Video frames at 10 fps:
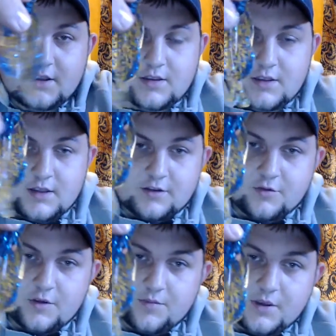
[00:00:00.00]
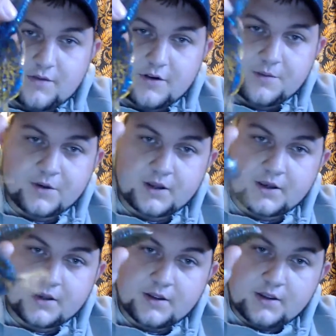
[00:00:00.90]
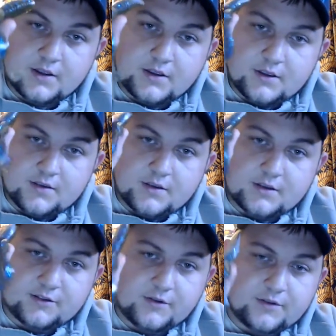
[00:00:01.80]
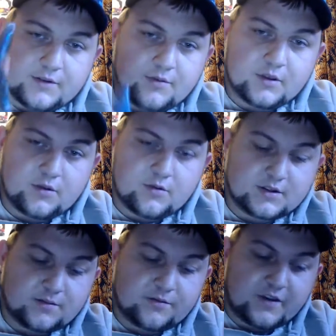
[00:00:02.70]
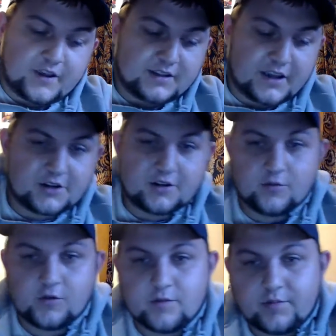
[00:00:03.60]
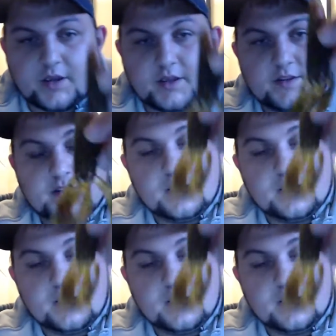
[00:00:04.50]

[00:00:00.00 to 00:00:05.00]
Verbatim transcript: than the Sweet Beaver, but this is for if they really want some fast action moving baits.